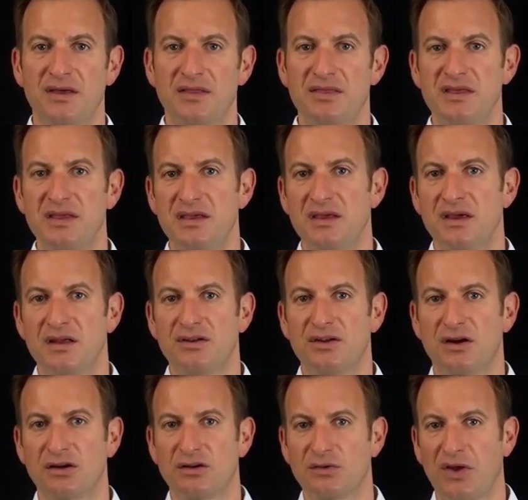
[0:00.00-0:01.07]
the
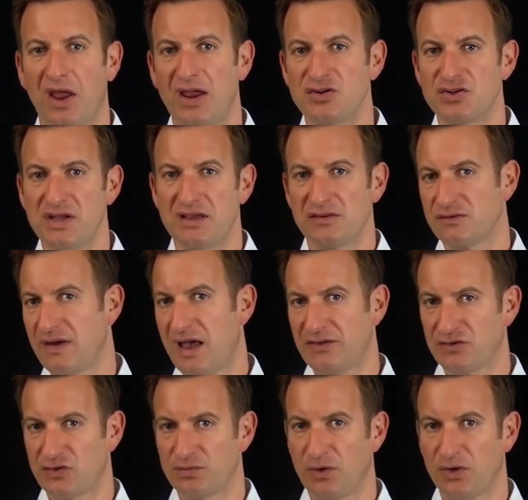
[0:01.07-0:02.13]
target location as
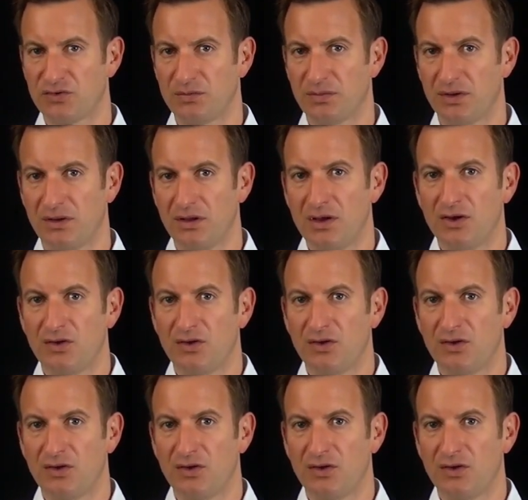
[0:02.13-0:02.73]
fast as possible.